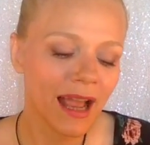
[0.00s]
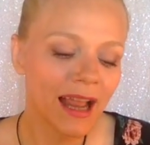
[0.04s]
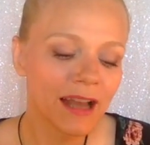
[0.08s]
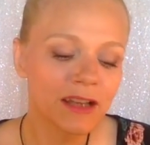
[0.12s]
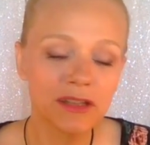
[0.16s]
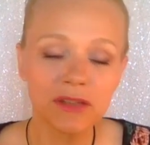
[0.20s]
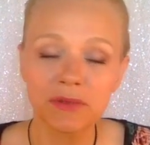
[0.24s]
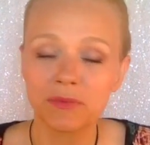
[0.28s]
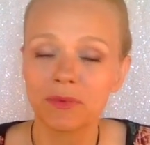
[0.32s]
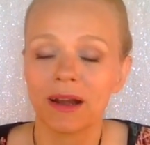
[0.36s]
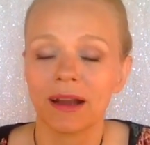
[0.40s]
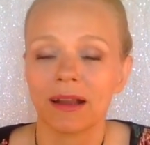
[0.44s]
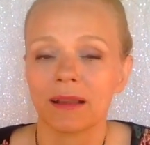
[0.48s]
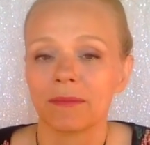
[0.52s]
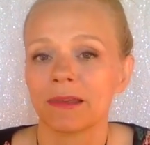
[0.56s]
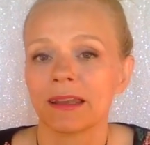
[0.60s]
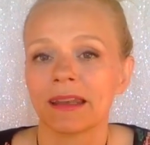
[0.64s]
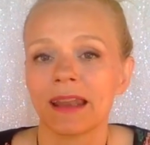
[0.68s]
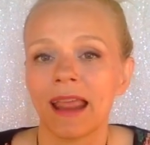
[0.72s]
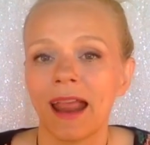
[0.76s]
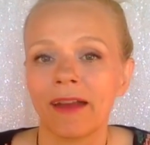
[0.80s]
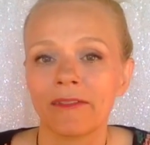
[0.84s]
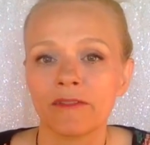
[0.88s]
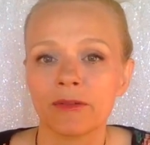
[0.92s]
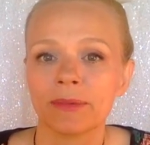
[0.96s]
just
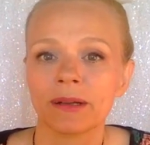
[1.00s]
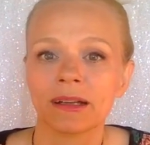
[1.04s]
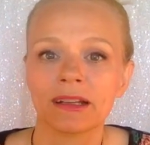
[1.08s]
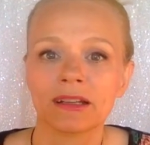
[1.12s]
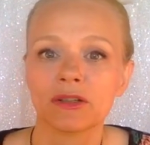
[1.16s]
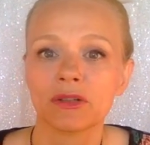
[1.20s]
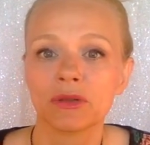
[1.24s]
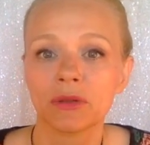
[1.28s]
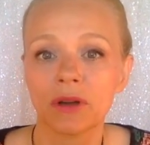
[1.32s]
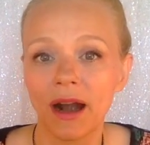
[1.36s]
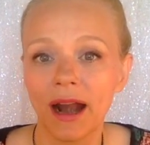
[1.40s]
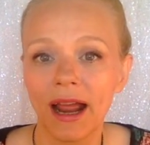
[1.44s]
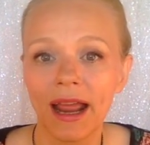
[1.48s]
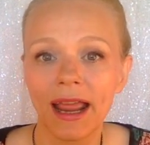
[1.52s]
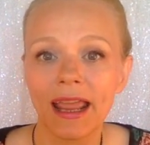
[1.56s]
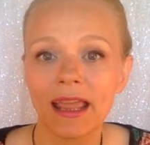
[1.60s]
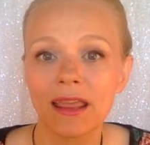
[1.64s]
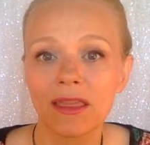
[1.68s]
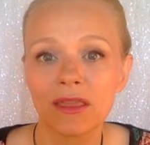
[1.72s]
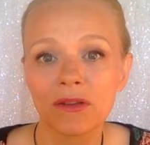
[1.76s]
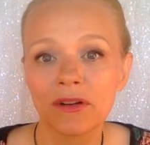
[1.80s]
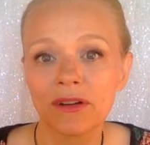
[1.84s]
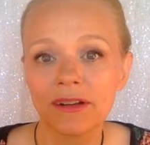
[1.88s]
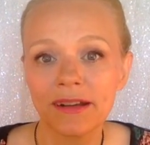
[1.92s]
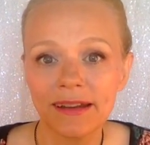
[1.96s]
recommend everybody
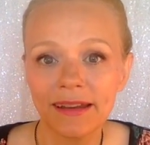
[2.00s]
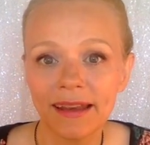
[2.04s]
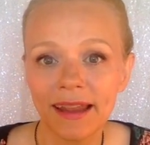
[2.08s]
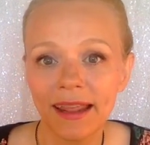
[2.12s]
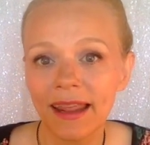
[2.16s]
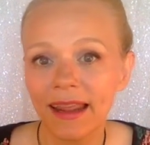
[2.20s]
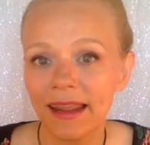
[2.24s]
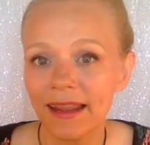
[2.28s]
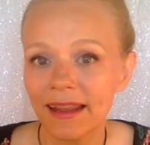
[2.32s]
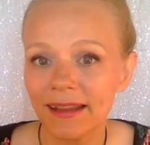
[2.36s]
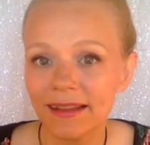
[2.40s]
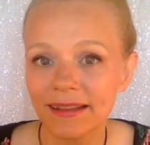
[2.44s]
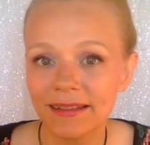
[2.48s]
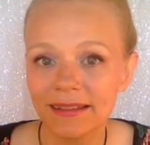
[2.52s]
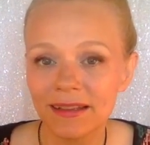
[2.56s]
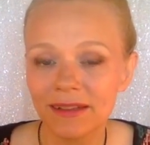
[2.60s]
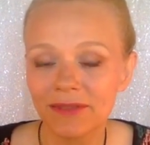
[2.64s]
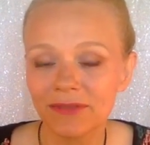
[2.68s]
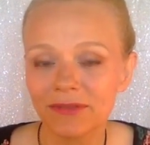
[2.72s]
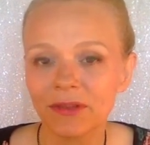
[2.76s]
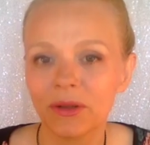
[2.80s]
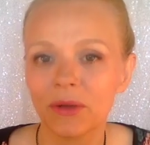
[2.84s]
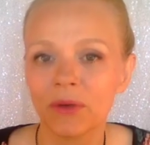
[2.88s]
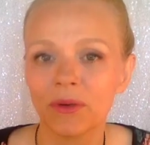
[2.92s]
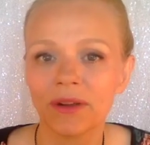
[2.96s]
try 30 days
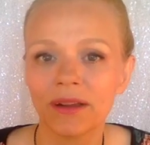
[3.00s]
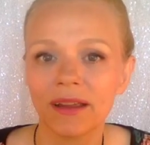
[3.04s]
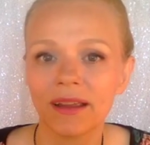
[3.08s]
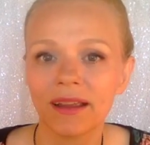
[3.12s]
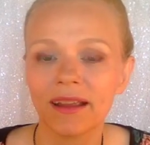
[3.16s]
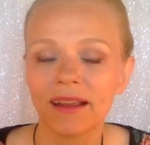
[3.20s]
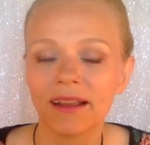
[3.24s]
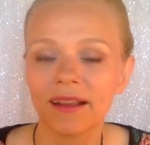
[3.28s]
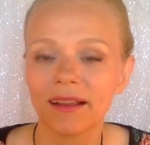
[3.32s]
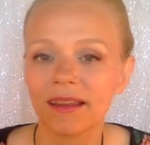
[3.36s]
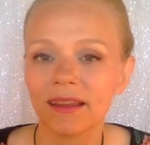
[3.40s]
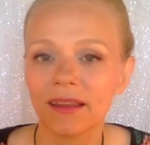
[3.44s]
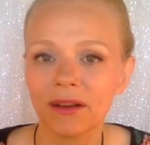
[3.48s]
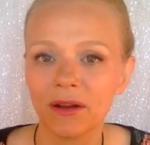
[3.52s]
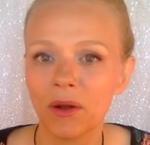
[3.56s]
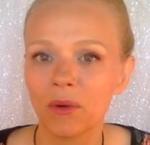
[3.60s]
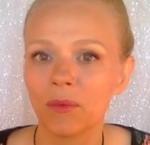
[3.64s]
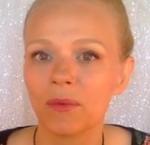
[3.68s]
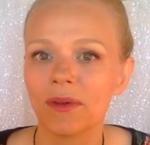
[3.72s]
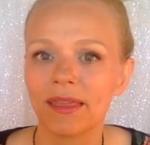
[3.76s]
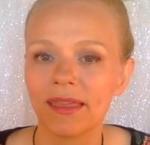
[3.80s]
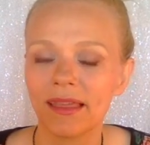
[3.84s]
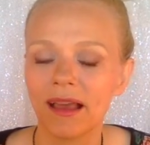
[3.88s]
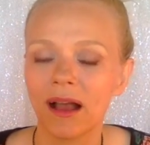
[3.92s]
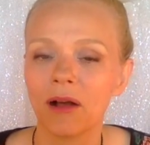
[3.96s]
of going,
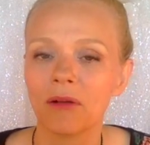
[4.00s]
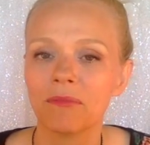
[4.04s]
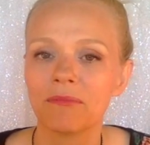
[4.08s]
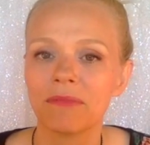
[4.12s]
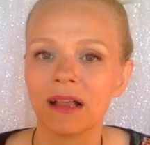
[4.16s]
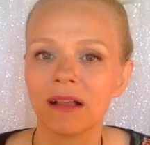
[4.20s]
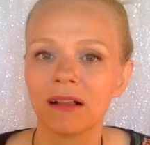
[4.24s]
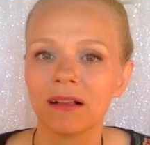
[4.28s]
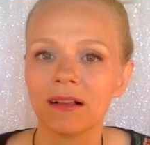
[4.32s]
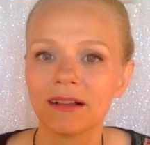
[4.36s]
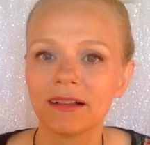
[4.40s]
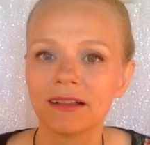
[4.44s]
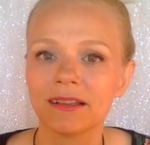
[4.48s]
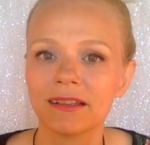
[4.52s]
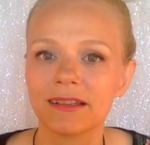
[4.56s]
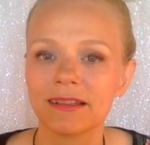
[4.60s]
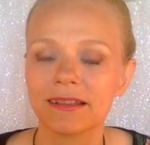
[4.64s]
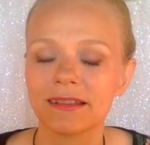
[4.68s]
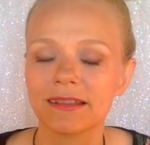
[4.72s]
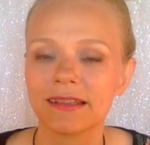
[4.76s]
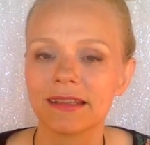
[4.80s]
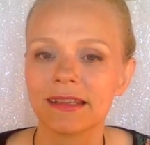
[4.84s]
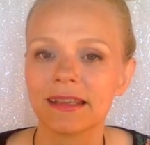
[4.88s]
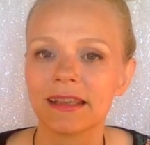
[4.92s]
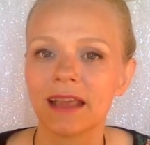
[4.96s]
without milk
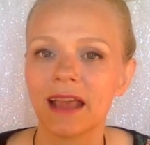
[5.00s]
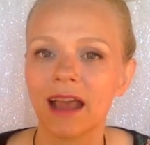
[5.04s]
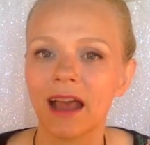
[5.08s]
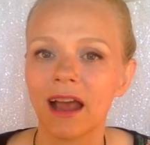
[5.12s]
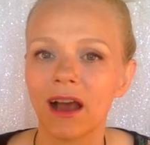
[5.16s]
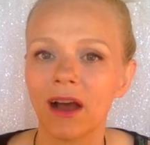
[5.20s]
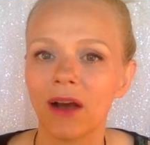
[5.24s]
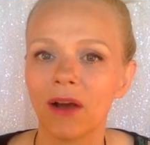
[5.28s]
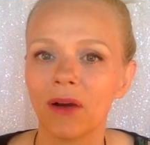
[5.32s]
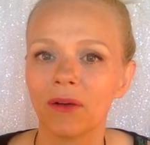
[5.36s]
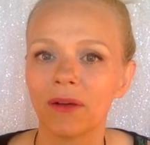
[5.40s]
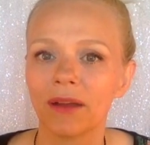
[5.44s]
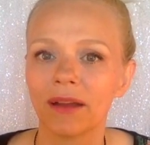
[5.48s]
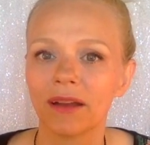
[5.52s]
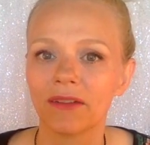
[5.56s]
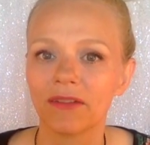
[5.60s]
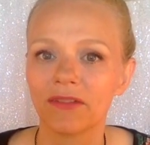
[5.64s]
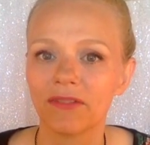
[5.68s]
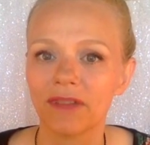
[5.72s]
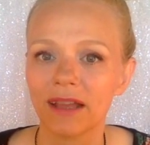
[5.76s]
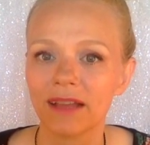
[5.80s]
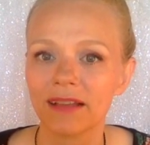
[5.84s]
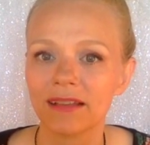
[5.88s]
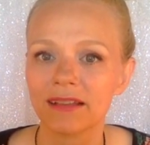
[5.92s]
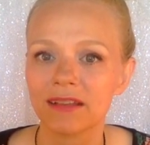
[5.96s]
to see how it
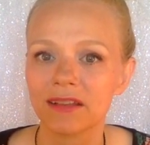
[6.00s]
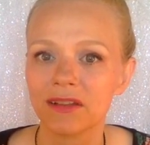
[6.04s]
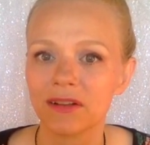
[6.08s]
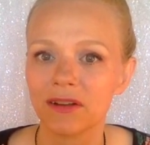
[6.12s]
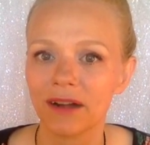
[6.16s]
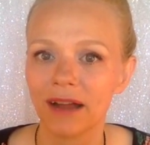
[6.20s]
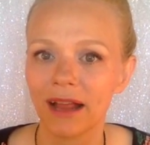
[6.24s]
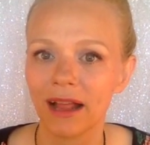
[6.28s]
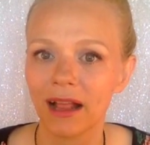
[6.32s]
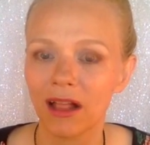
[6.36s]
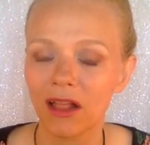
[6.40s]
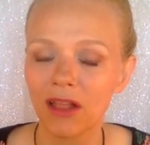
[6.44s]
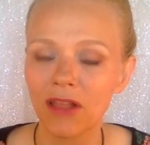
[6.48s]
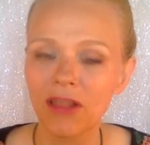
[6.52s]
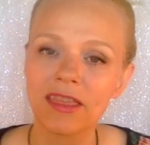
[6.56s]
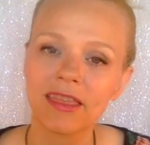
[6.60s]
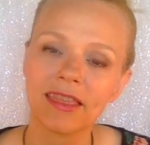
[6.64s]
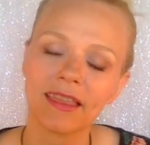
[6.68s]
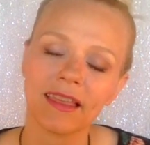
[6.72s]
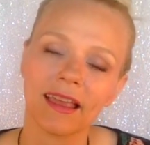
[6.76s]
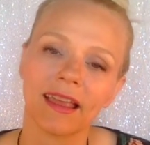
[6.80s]
affects their health.